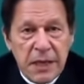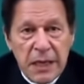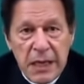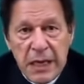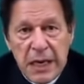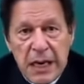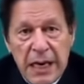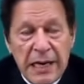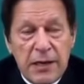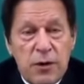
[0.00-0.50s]

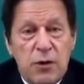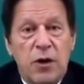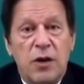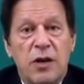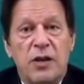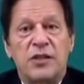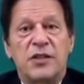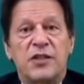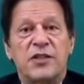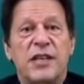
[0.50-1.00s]
I call
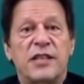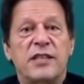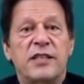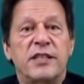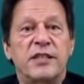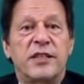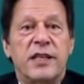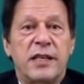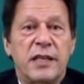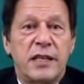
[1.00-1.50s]
on the Secretary
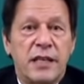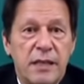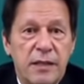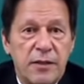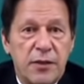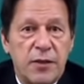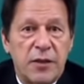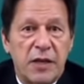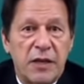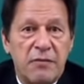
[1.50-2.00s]
General
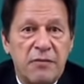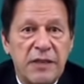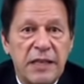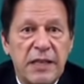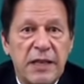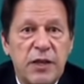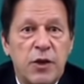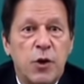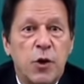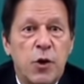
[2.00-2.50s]
to convene
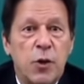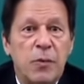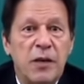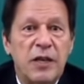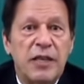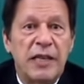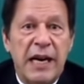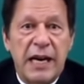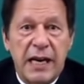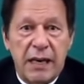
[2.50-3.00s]
a global
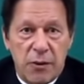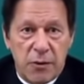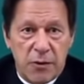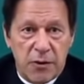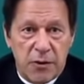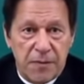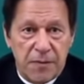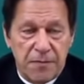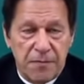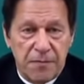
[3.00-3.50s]
dialogue
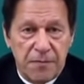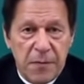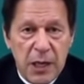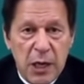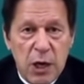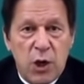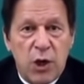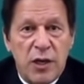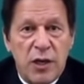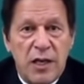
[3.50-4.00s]

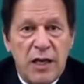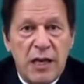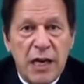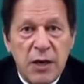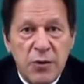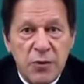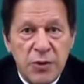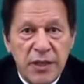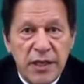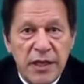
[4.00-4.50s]
on
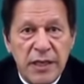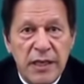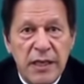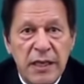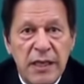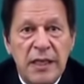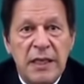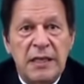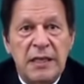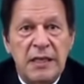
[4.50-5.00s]

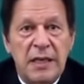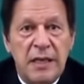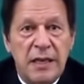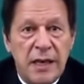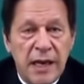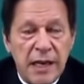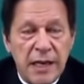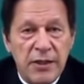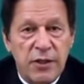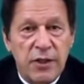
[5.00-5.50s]
countering the
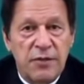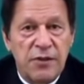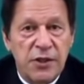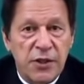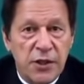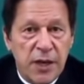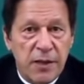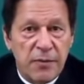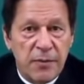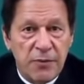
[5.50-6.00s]
rise of
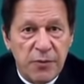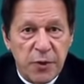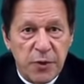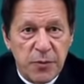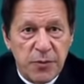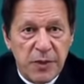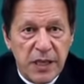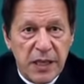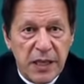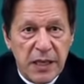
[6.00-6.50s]

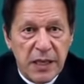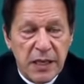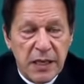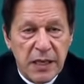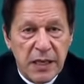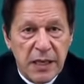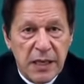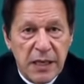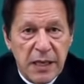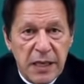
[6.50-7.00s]
Islamophobia.
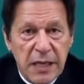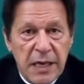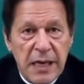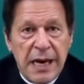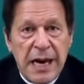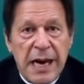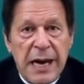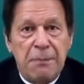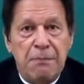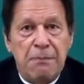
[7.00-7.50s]

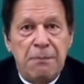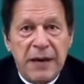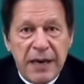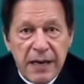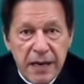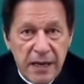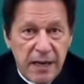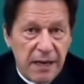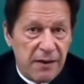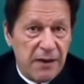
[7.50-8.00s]
Our
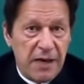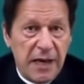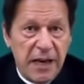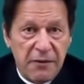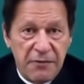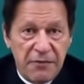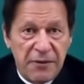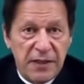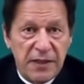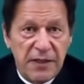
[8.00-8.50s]
parallel
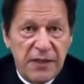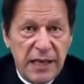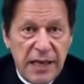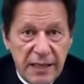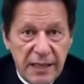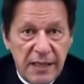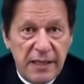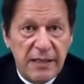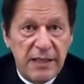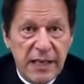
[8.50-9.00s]
efforts
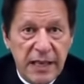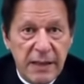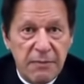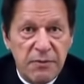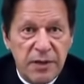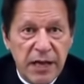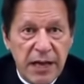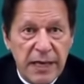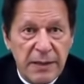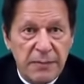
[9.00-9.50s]
at the same
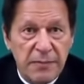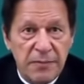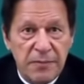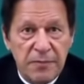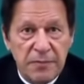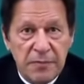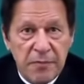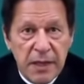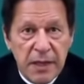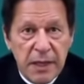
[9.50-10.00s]

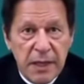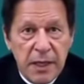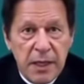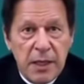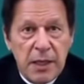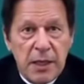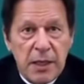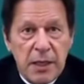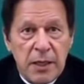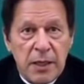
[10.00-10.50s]
time
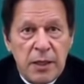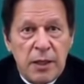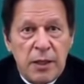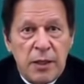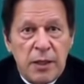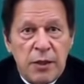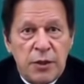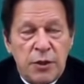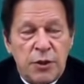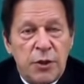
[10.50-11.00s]

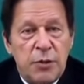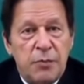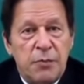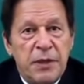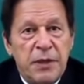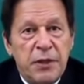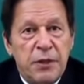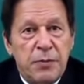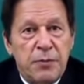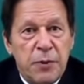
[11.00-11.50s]
should
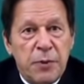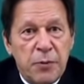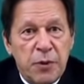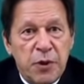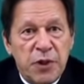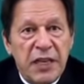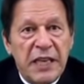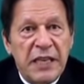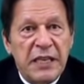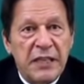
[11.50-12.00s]
be to
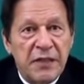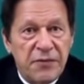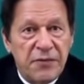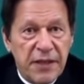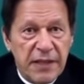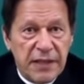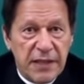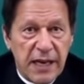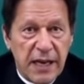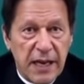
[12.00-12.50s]
promote
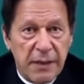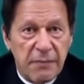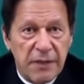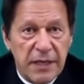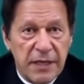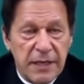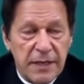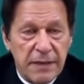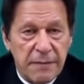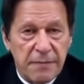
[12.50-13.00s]
interfaith
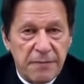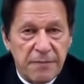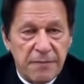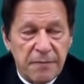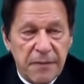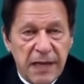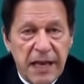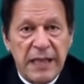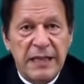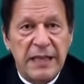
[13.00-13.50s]
harmony,
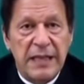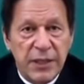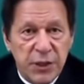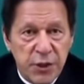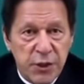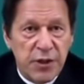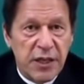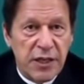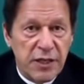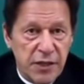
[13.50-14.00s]
and they
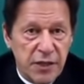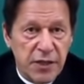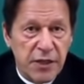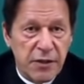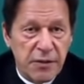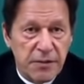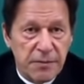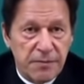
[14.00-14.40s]
should continue.